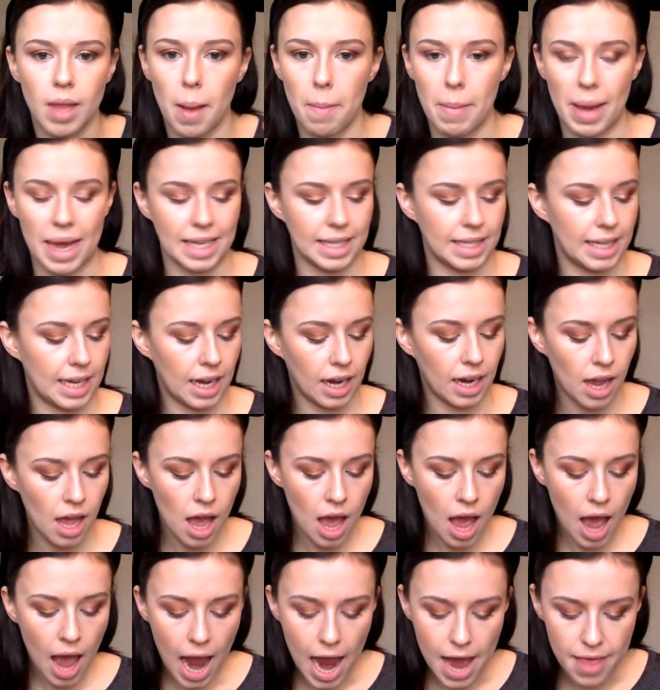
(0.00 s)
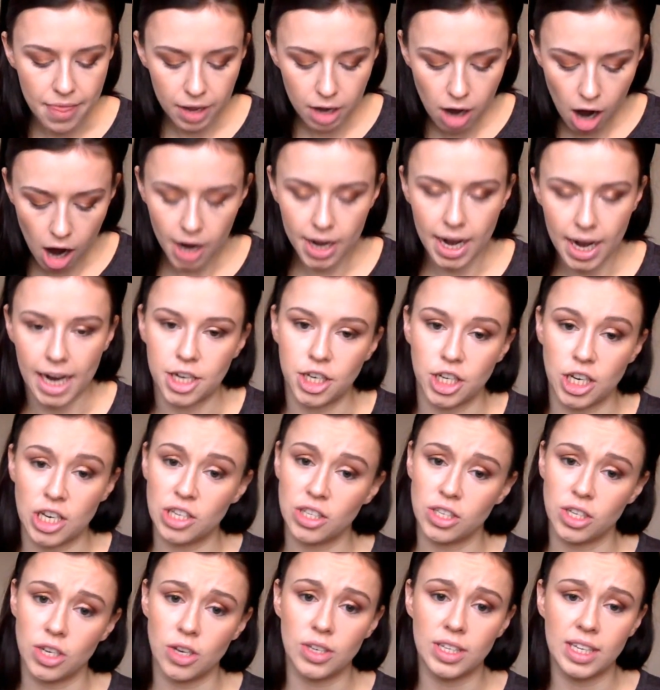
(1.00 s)
amazing. And the
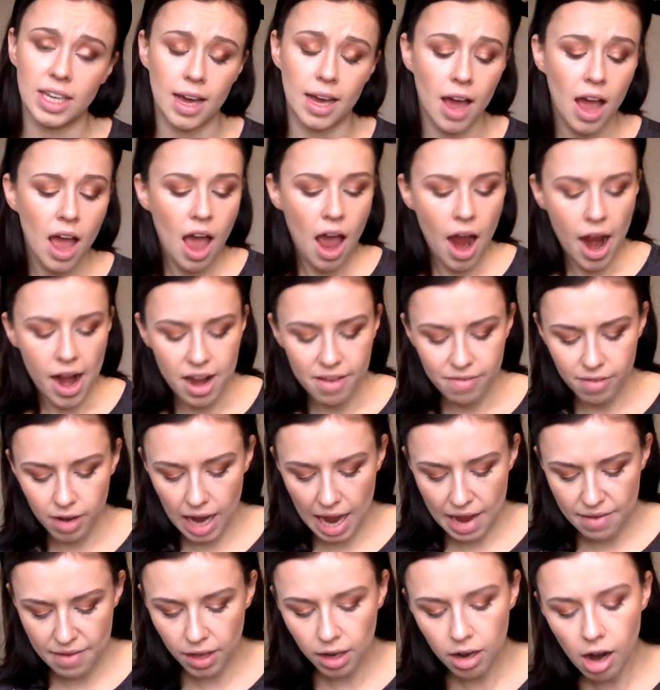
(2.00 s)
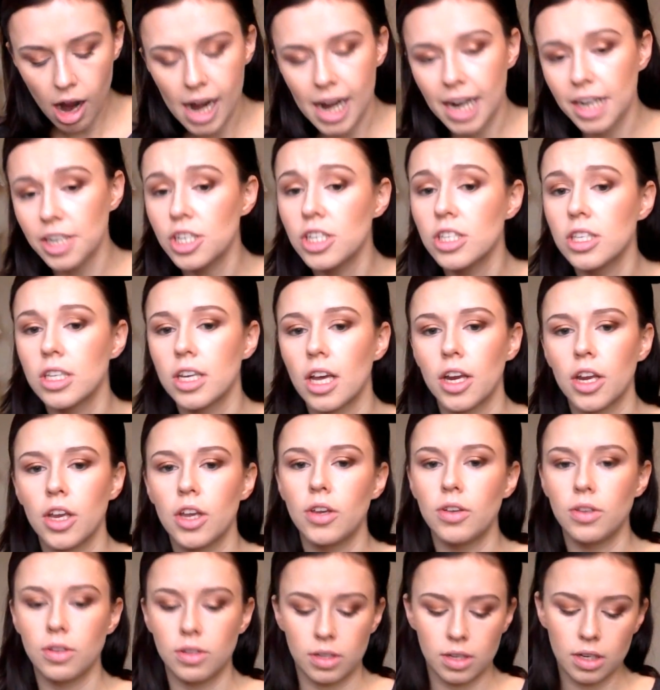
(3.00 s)
Kardashians use it, and I feel like if the Kardashians are going to
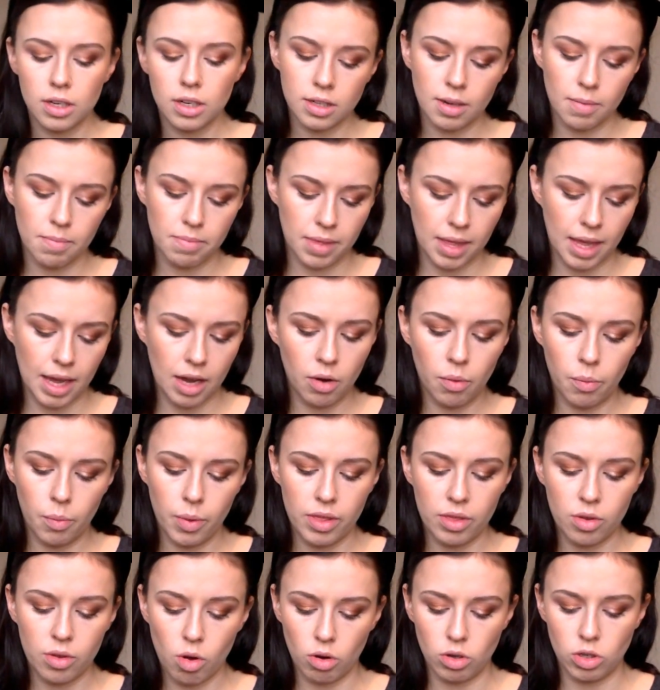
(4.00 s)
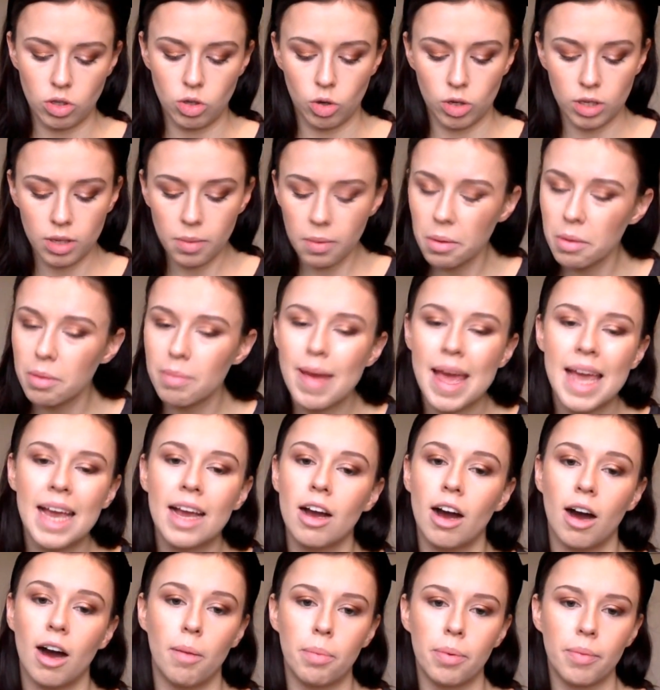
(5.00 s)
use something with contour, something with
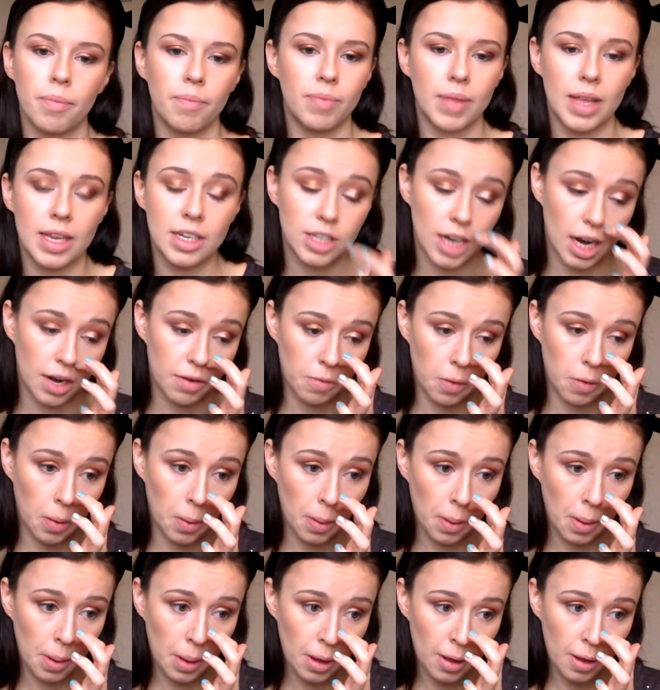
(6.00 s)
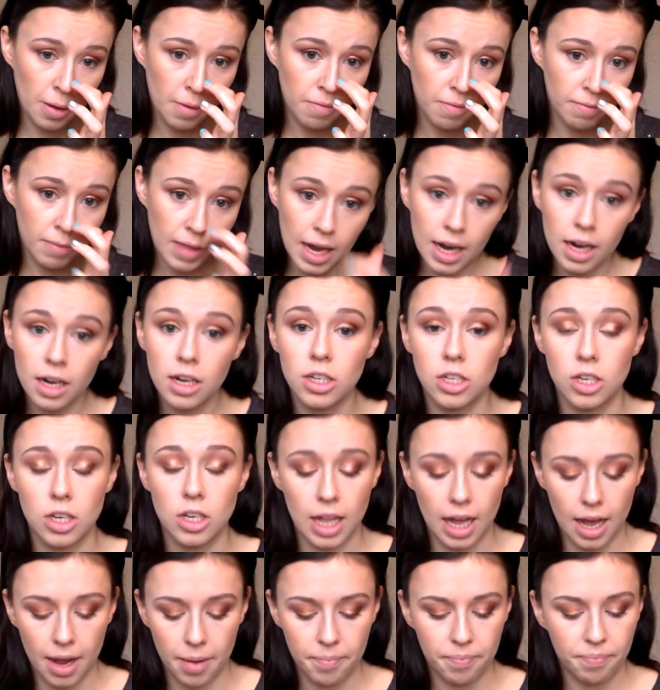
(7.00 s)
makeup in general, they're going to do
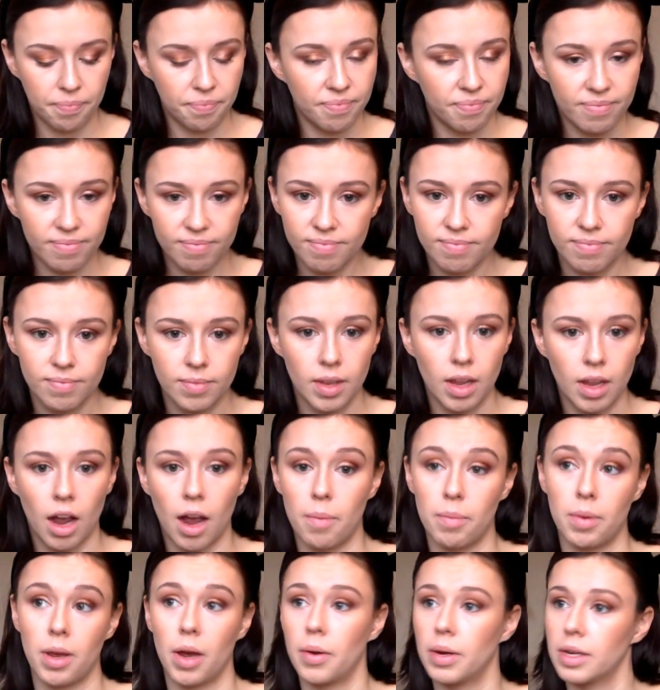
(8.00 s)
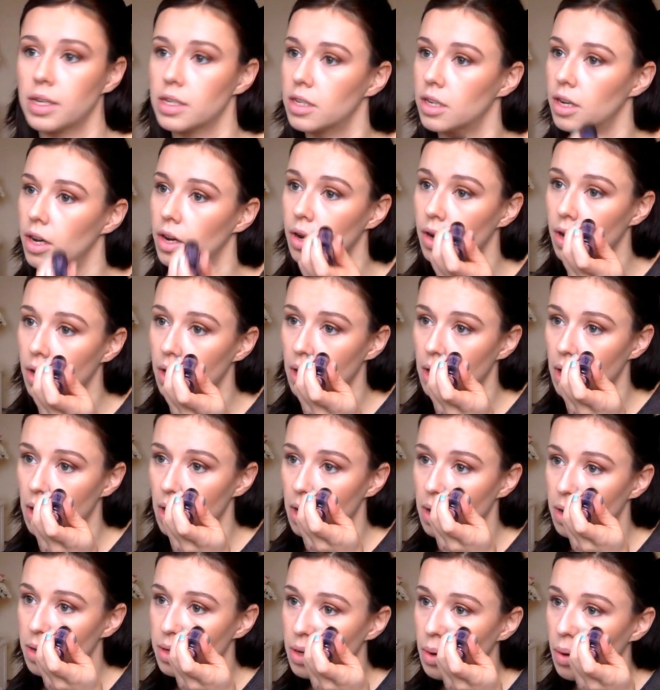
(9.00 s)
that, I'm going to.
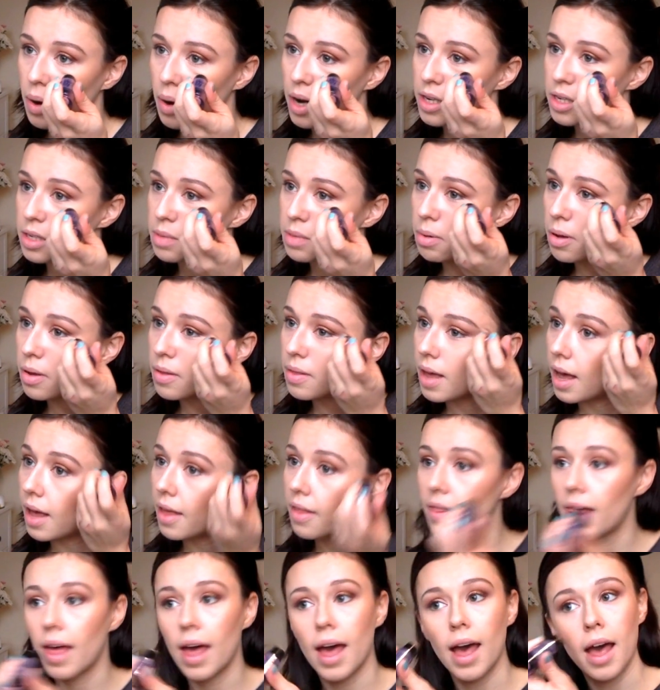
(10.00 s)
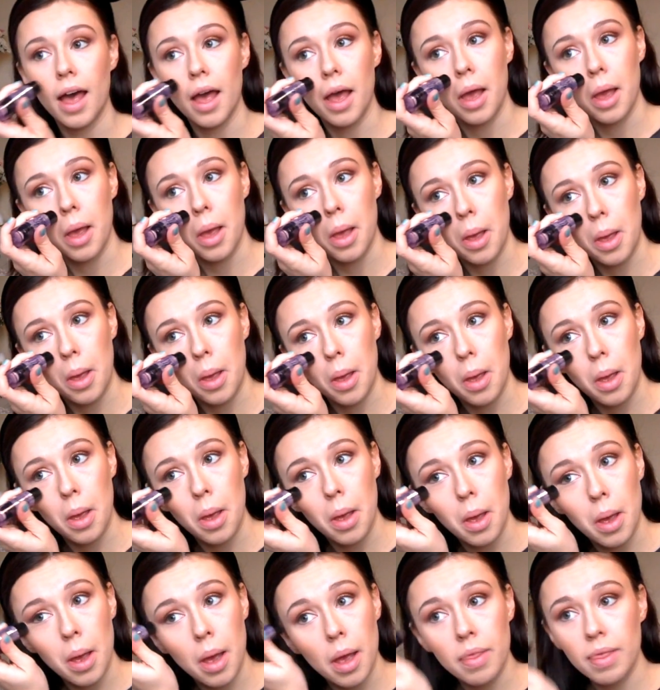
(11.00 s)
So I just put that there
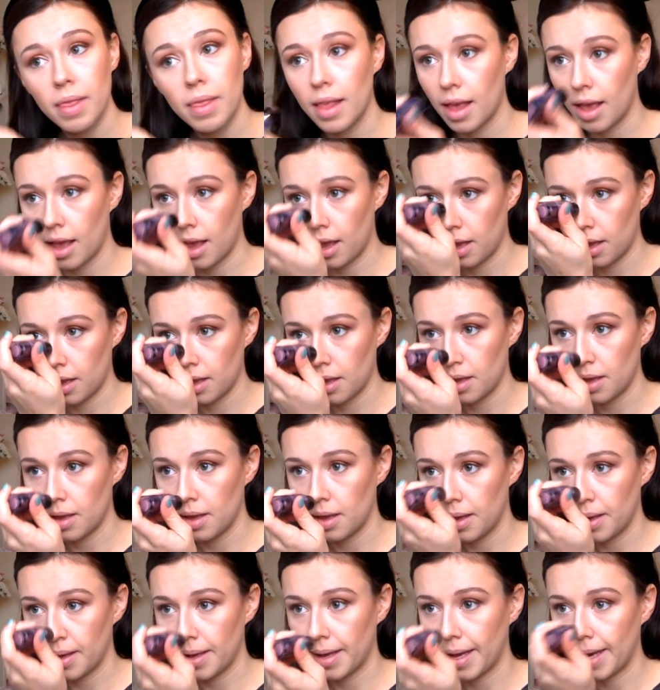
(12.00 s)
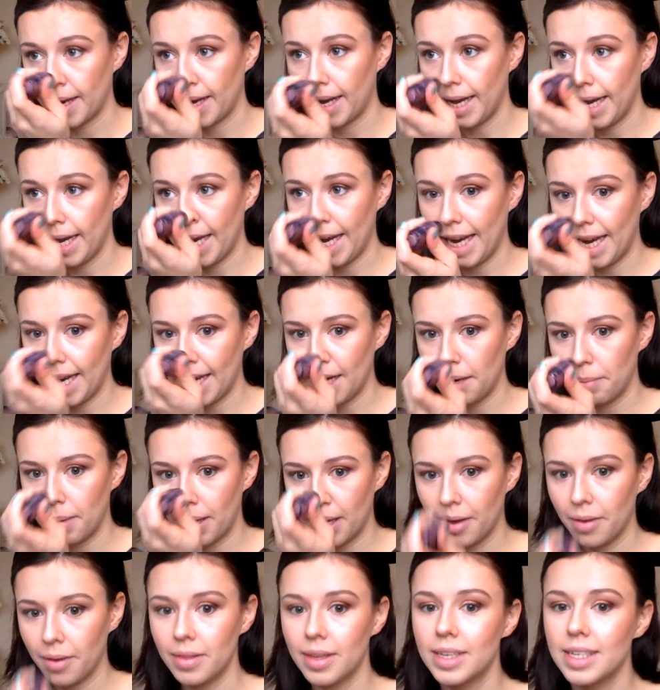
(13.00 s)
and there, a little
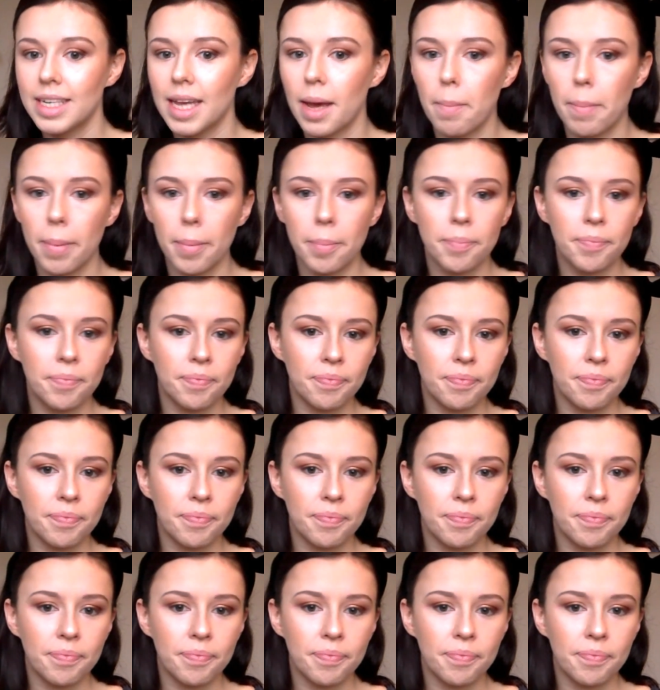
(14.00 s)
bit on the tip,